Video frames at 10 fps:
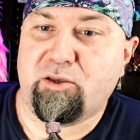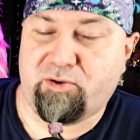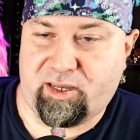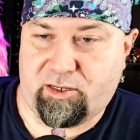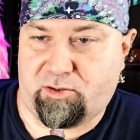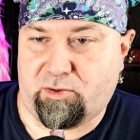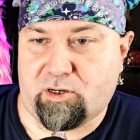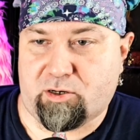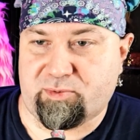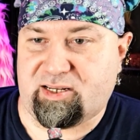You gain two
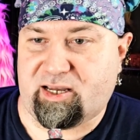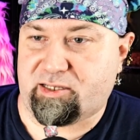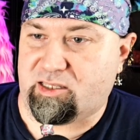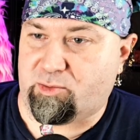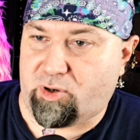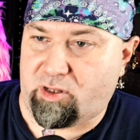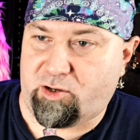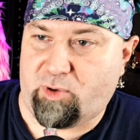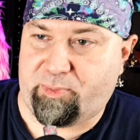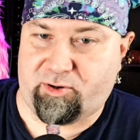unarmed attacks in the
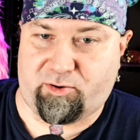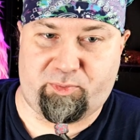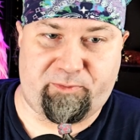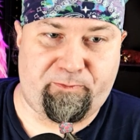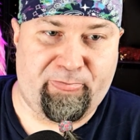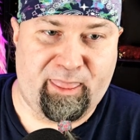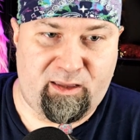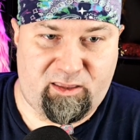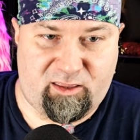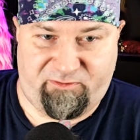brawling weapon group.
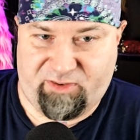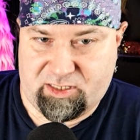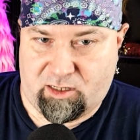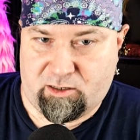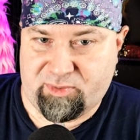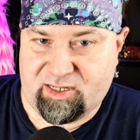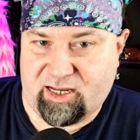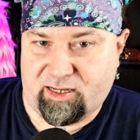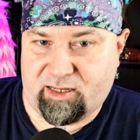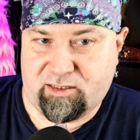The fist unarmed
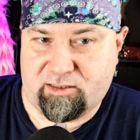attack...